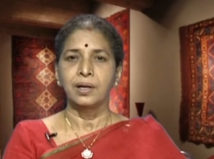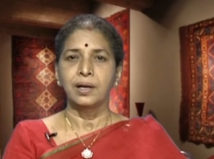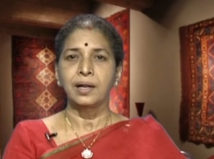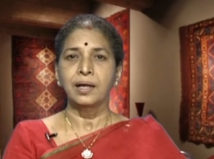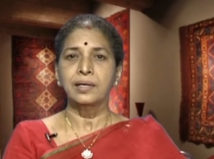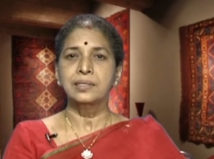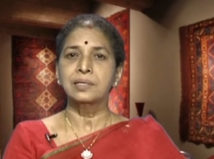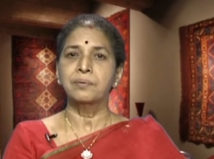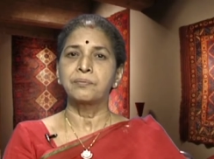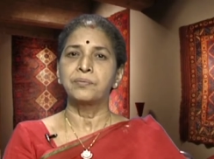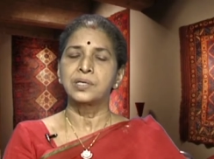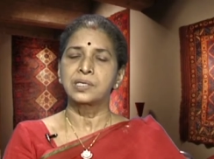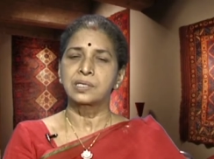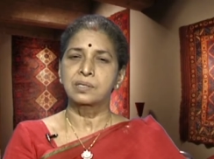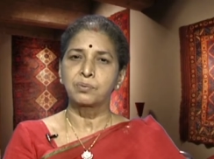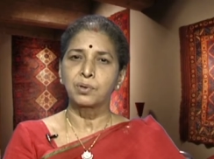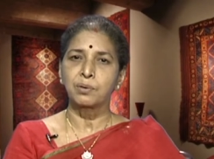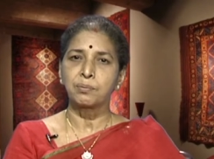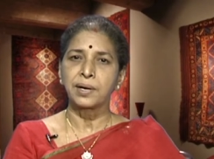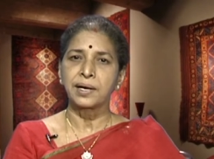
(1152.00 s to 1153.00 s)
like some
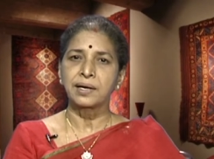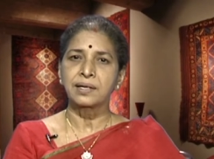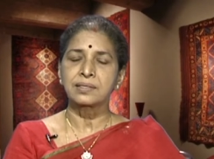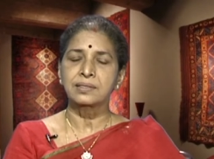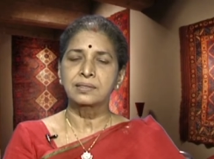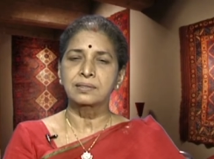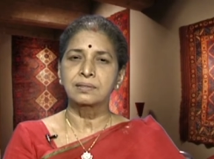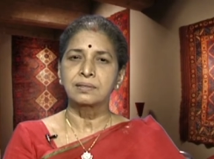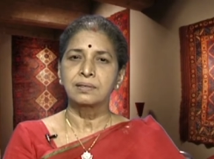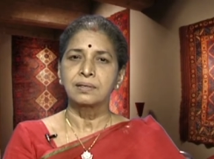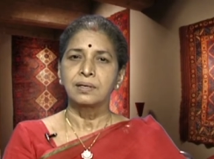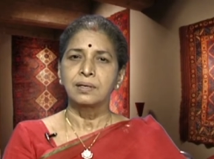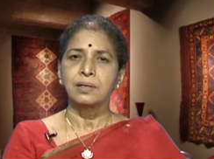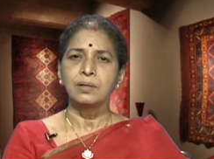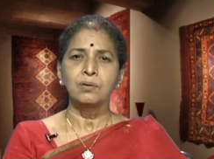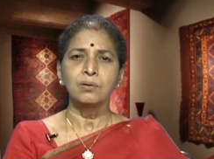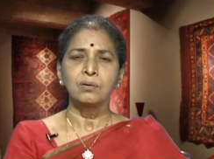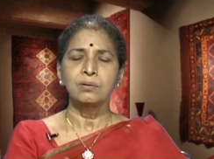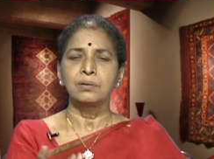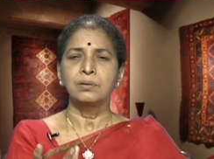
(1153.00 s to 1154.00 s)
vegetable matters. You
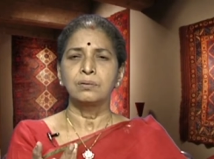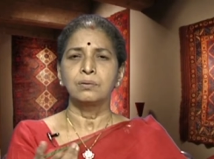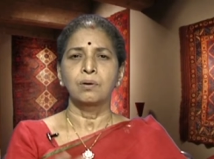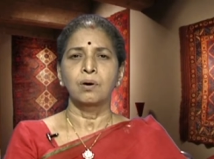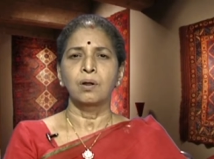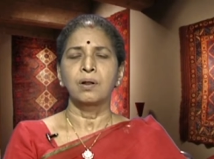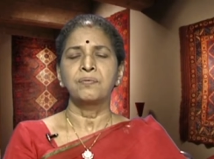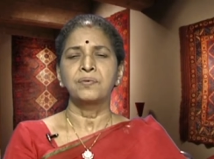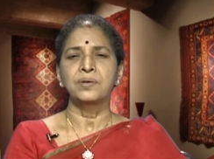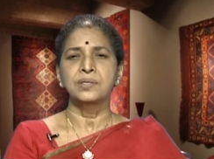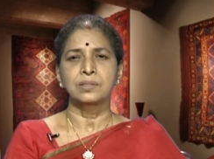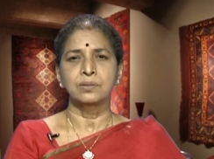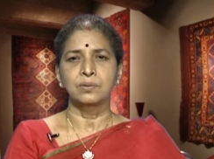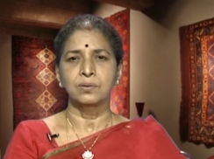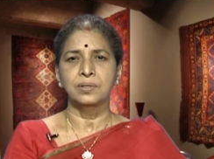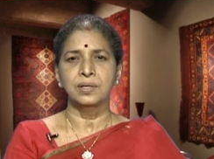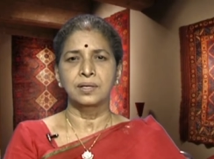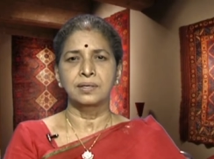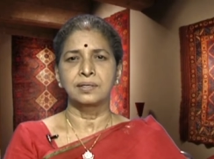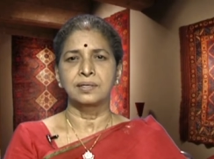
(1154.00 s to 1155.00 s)
know you all of us know
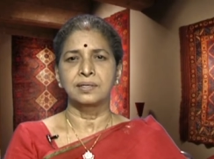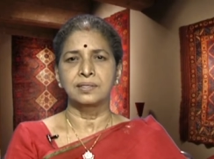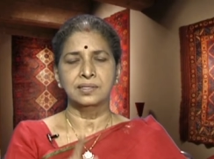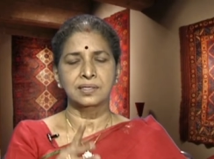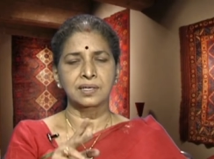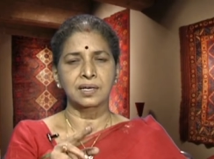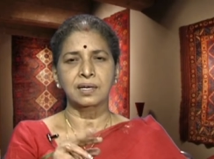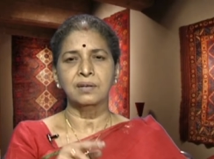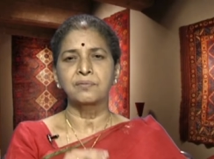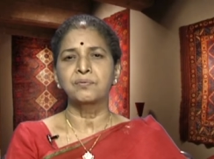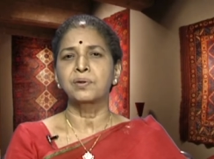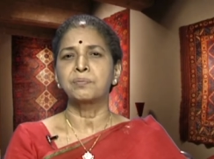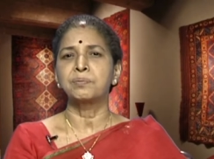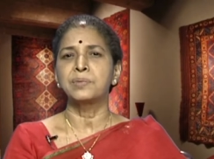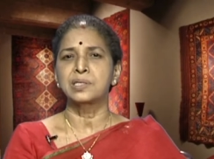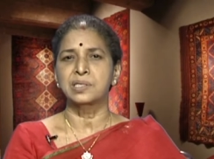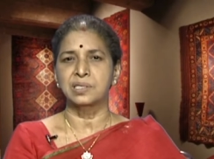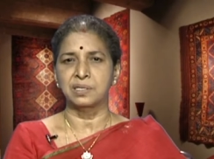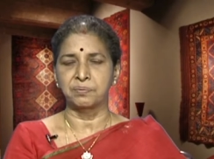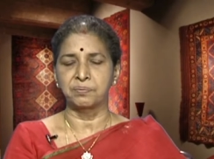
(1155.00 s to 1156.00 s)
that it is taken from the
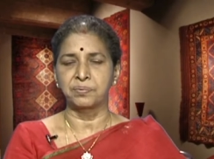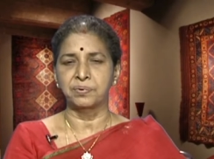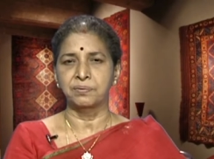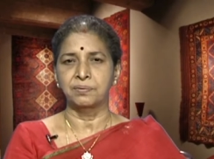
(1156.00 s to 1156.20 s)
sheep